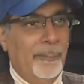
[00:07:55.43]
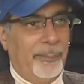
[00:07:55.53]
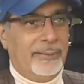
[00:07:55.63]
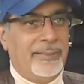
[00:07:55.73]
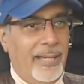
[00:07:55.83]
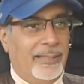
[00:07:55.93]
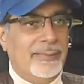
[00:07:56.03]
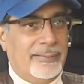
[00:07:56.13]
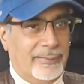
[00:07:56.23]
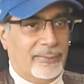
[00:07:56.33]
But yeah,
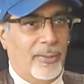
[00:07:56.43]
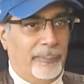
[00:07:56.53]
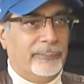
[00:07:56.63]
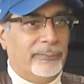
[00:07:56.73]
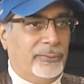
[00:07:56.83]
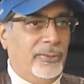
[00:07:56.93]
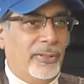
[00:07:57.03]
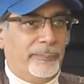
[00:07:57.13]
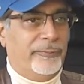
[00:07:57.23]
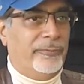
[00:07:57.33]
this has got
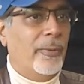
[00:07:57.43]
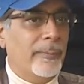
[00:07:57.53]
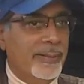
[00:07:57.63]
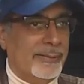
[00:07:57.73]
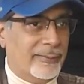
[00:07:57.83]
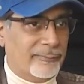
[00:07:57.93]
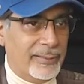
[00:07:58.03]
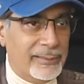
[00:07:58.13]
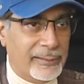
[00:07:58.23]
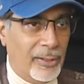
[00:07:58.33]
good performance. It
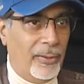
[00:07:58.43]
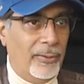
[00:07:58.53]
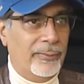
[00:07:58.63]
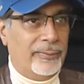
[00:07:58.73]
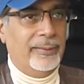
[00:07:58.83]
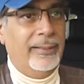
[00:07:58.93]
really goes.